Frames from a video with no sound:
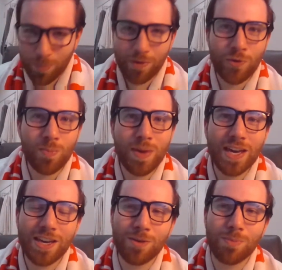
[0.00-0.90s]
but if you
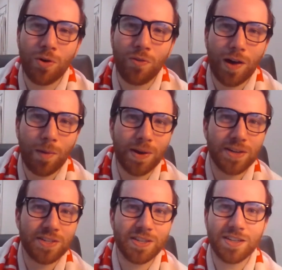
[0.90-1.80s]
make it your profile
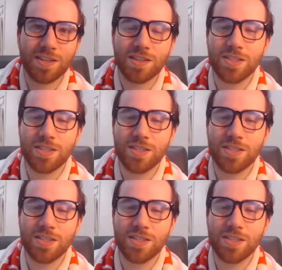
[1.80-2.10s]
picture,